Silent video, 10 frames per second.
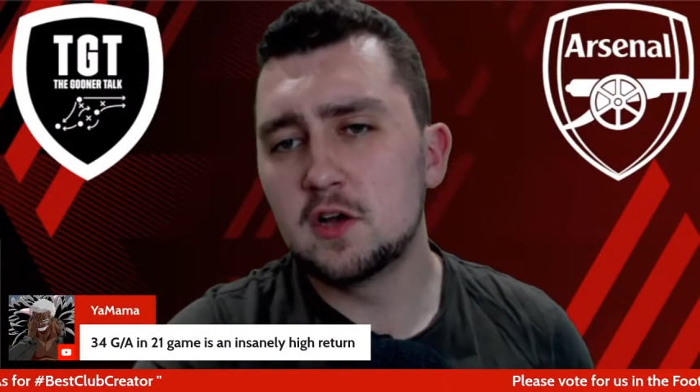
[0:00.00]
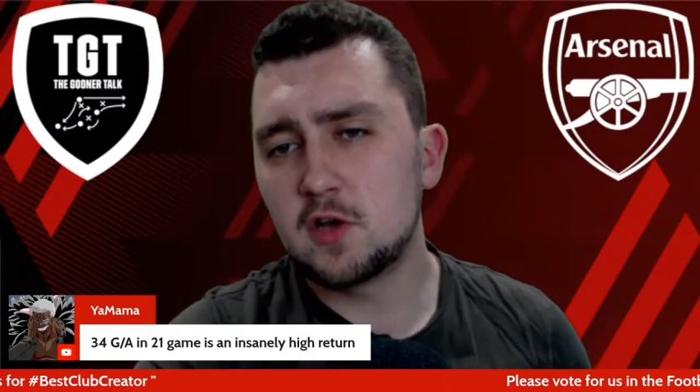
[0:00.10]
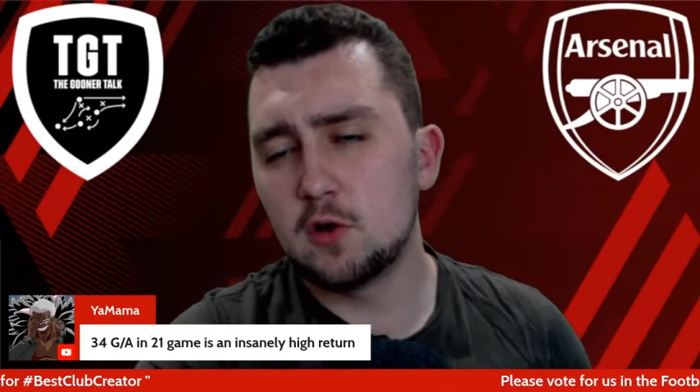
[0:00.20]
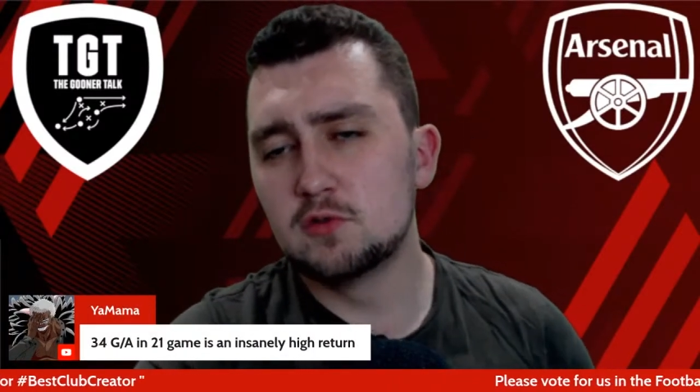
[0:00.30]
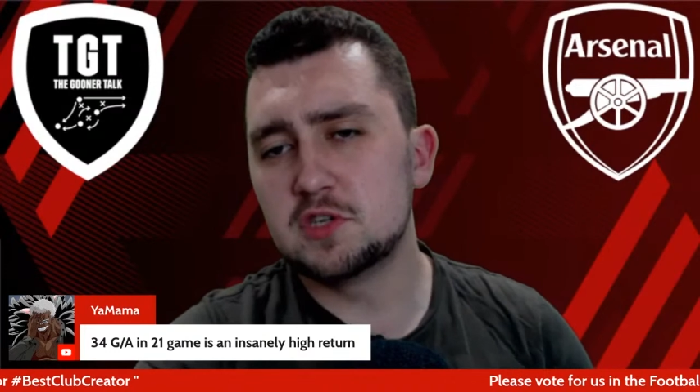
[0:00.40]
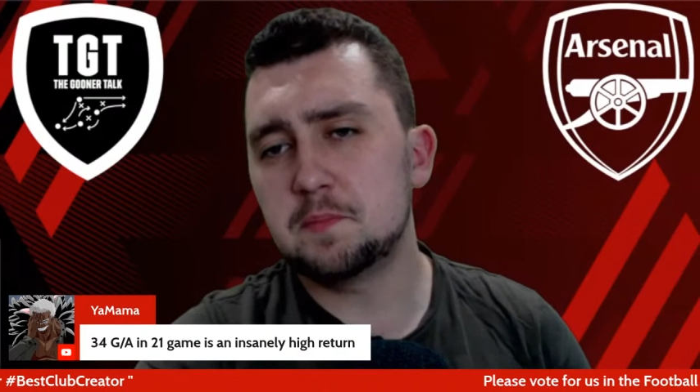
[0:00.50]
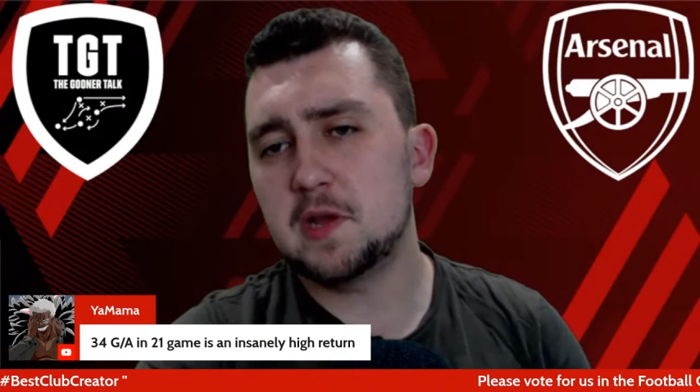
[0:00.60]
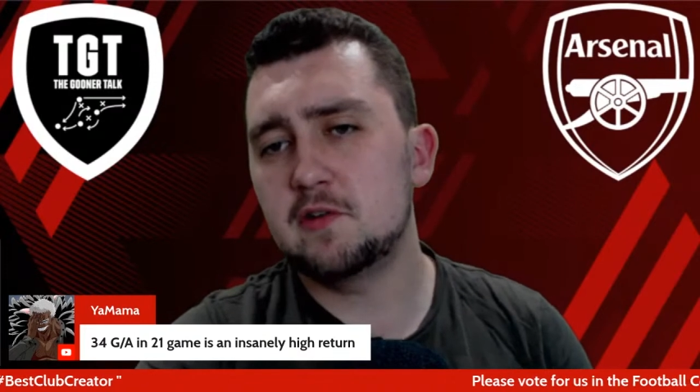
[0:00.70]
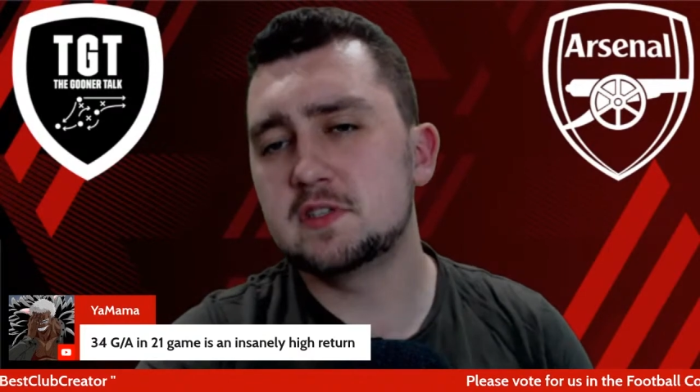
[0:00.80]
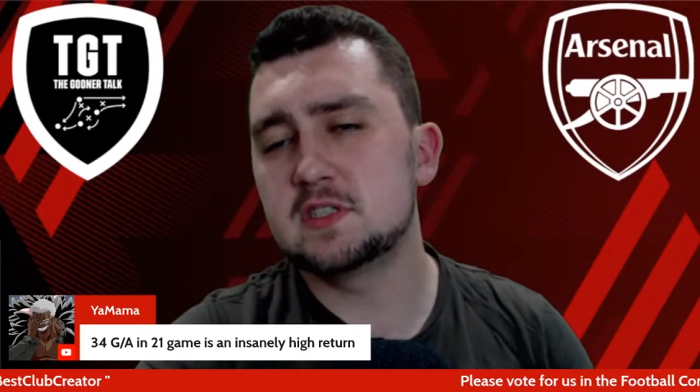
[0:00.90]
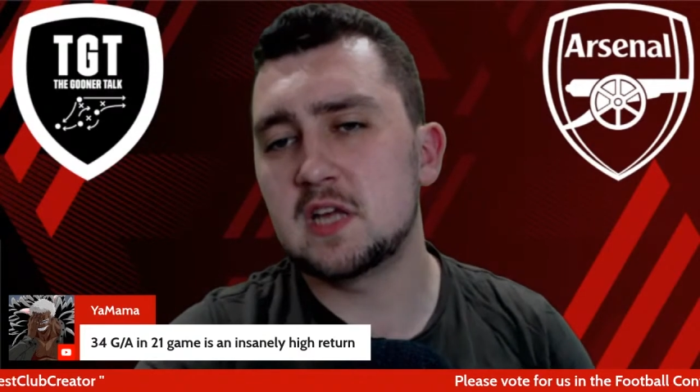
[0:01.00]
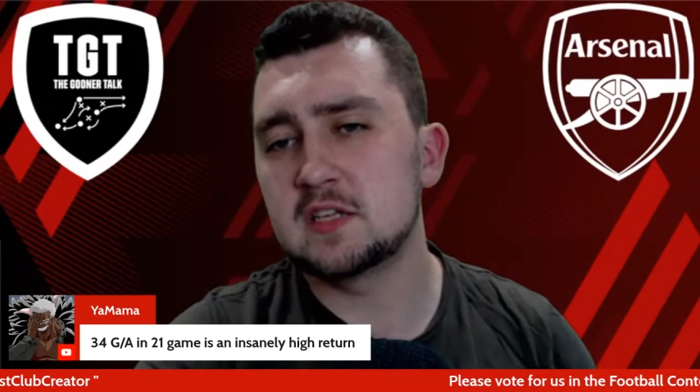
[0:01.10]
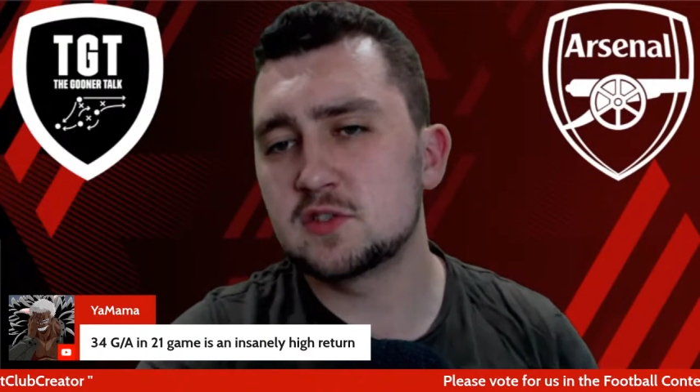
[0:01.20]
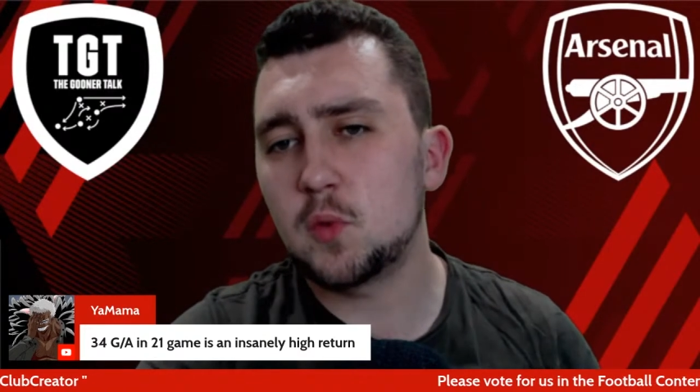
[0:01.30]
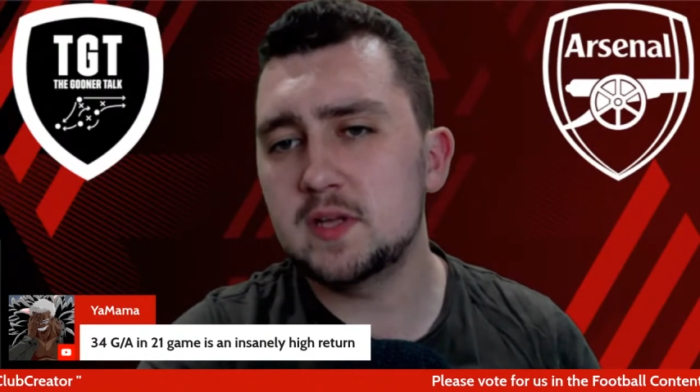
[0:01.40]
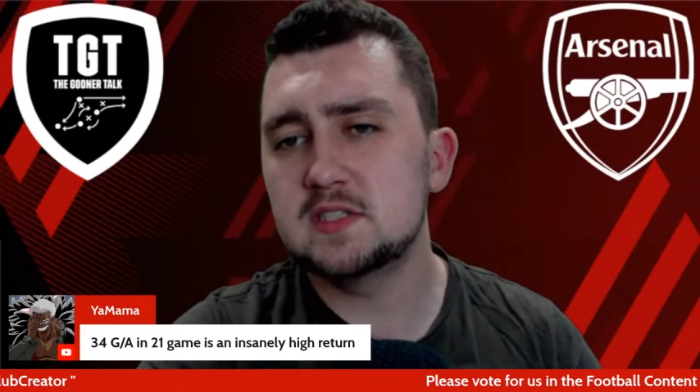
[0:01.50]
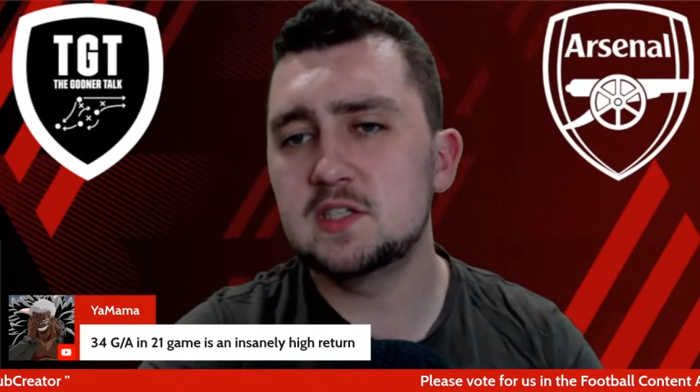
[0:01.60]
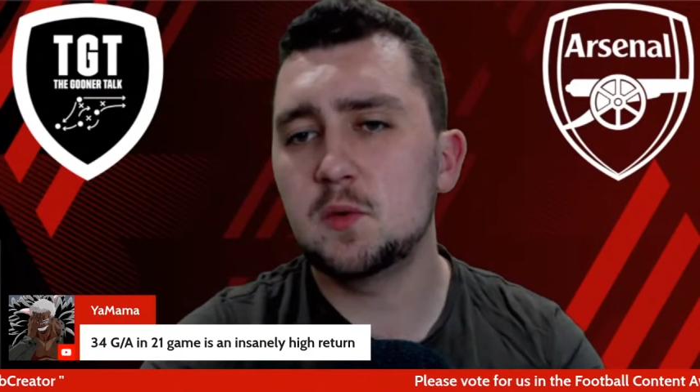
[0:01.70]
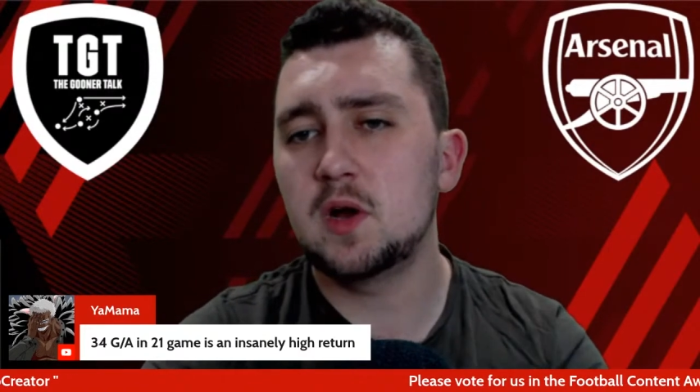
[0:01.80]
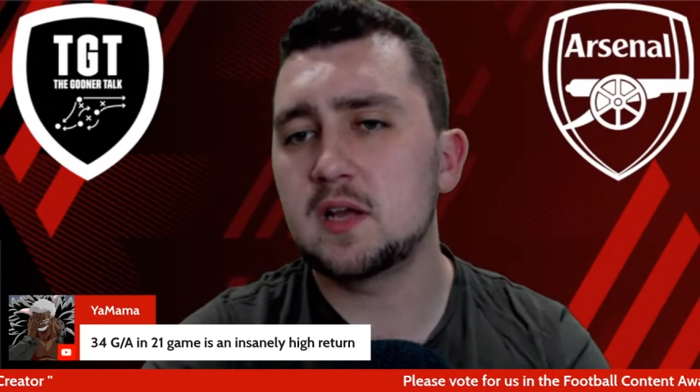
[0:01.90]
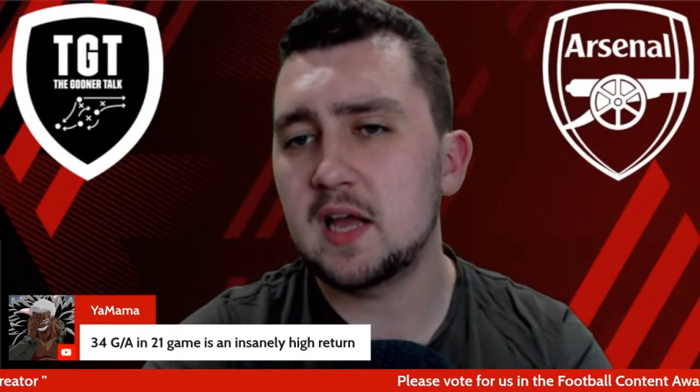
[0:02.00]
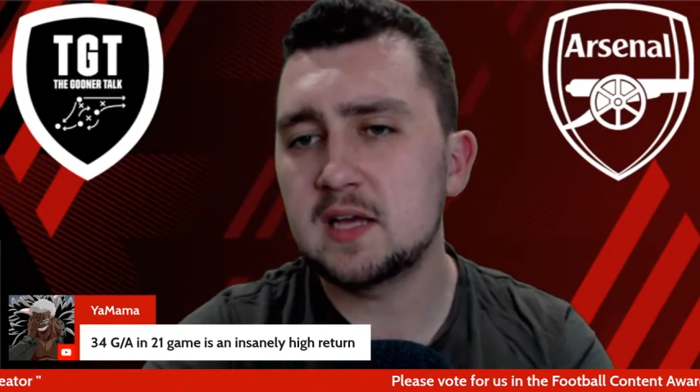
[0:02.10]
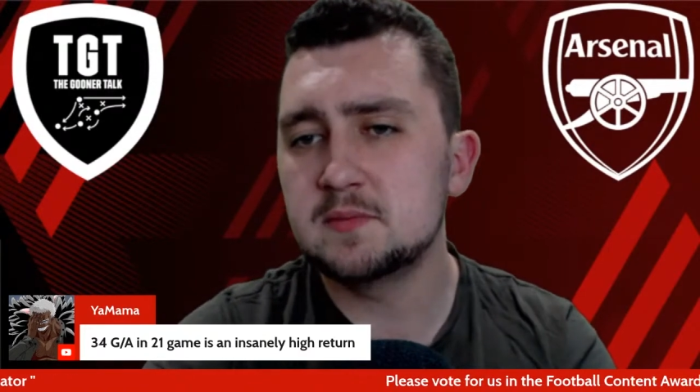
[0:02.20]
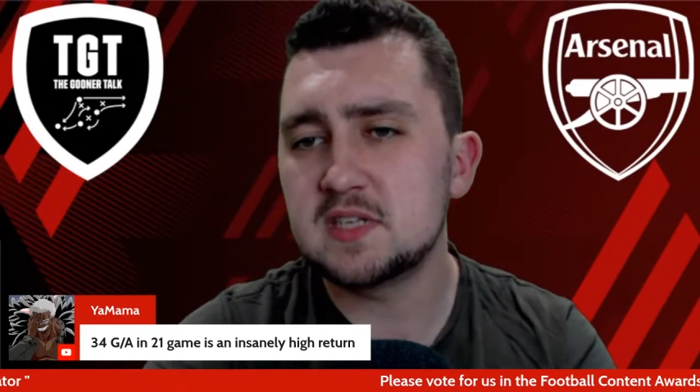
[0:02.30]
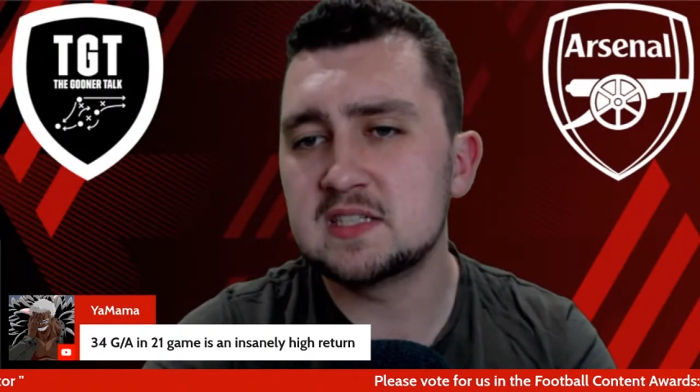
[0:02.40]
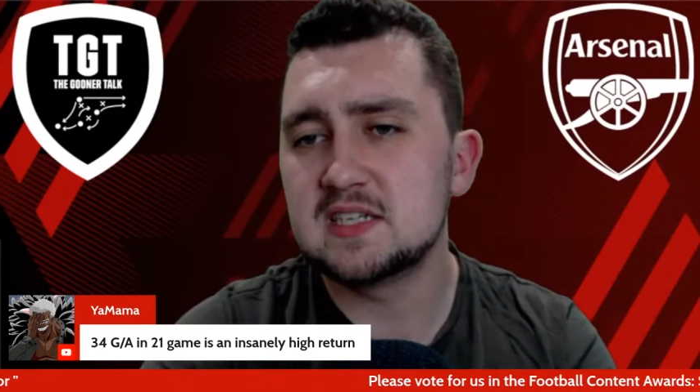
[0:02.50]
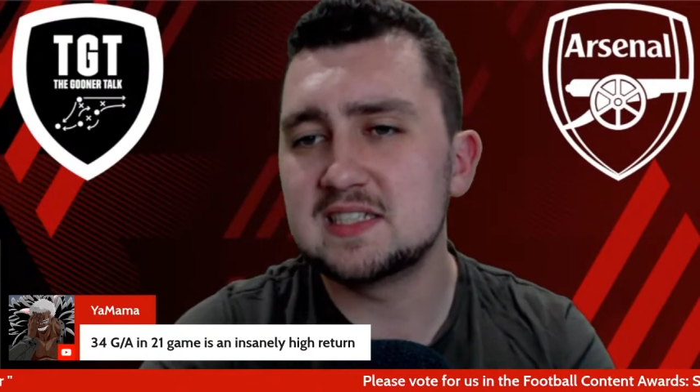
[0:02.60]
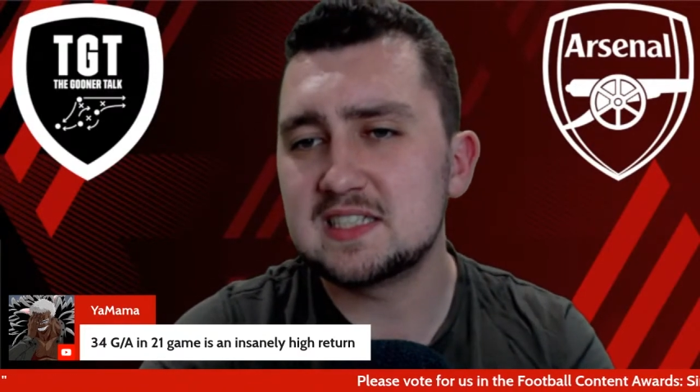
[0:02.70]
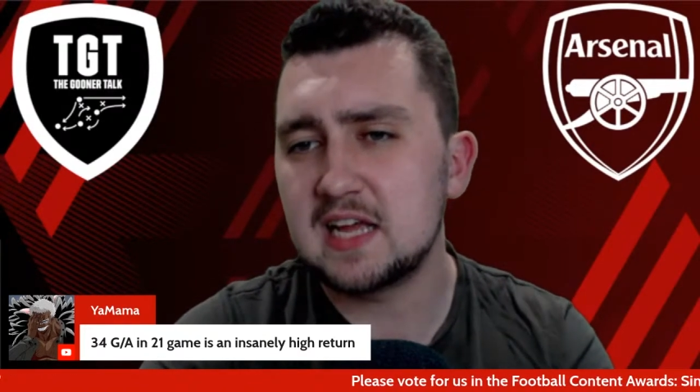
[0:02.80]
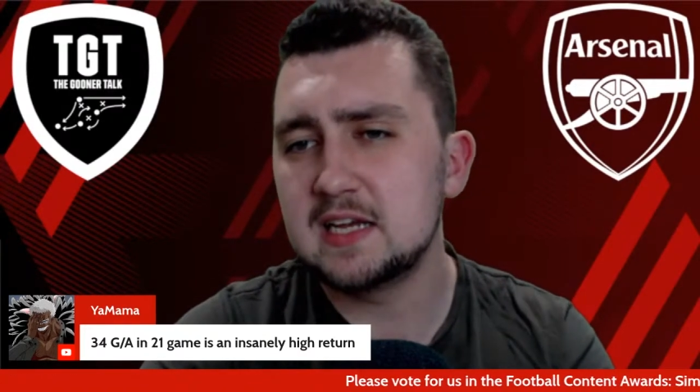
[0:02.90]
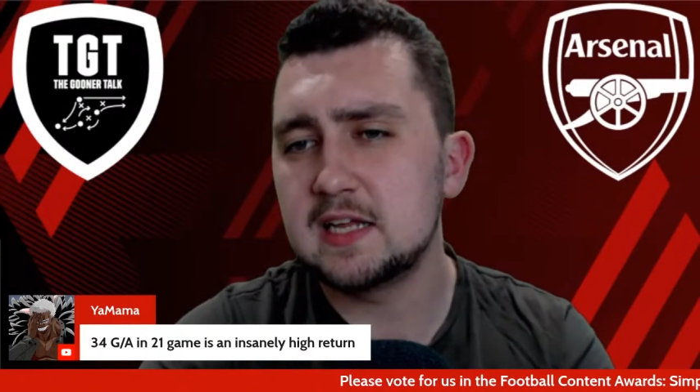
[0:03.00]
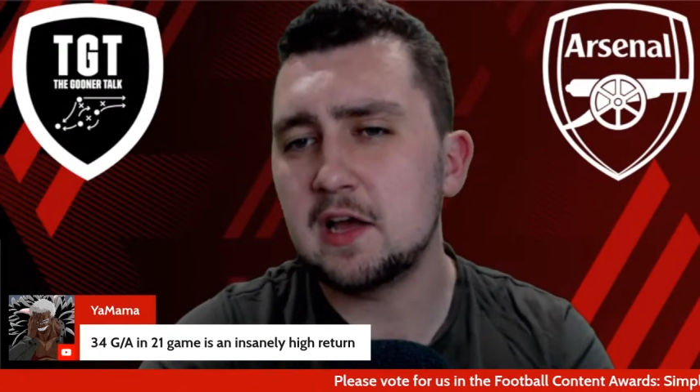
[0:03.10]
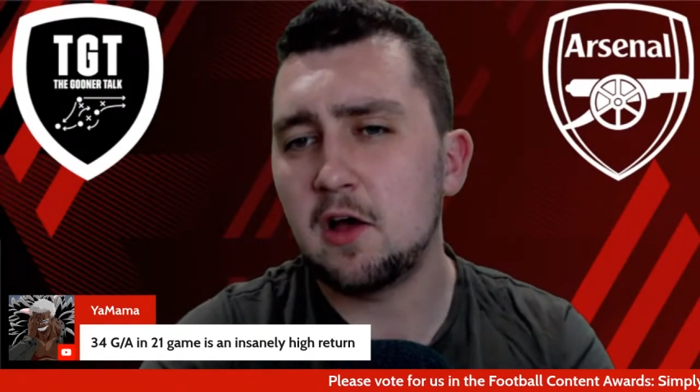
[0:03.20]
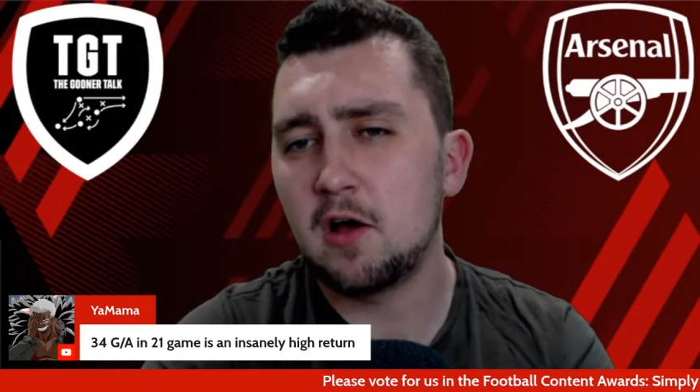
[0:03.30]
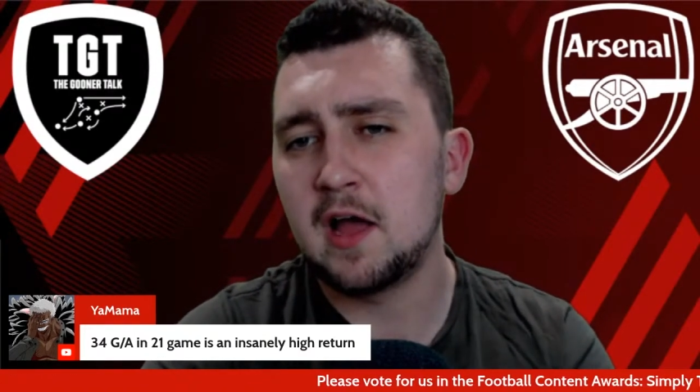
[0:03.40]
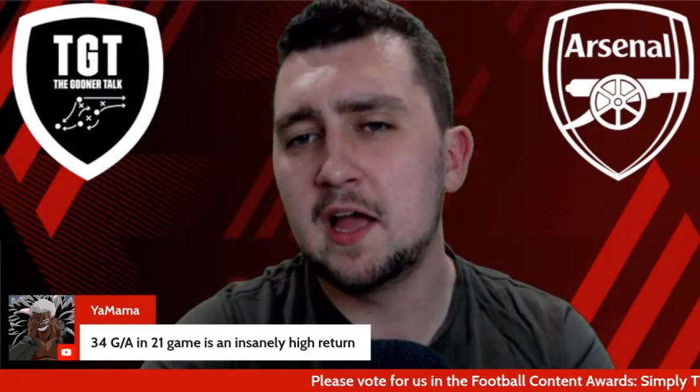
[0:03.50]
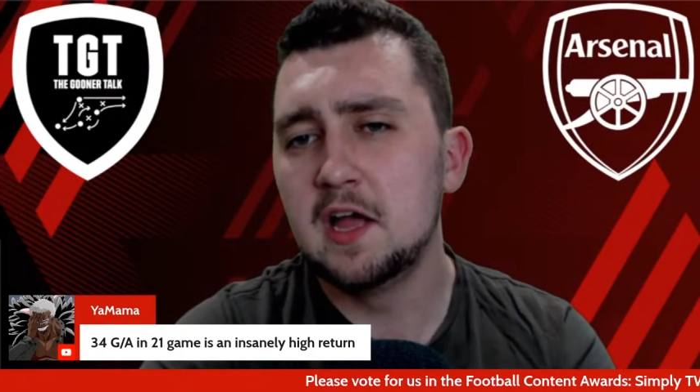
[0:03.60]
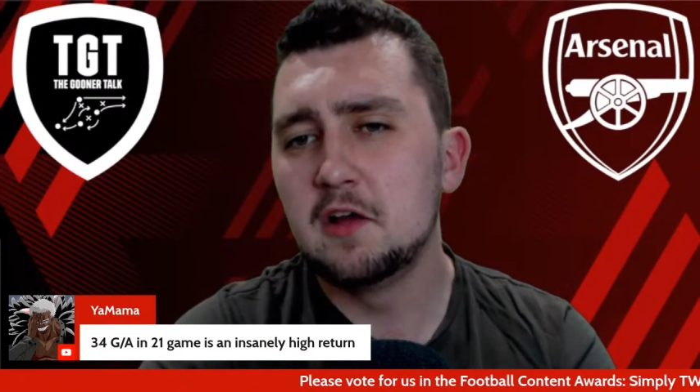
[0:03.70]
goals and appearances in 21 games is an insanely high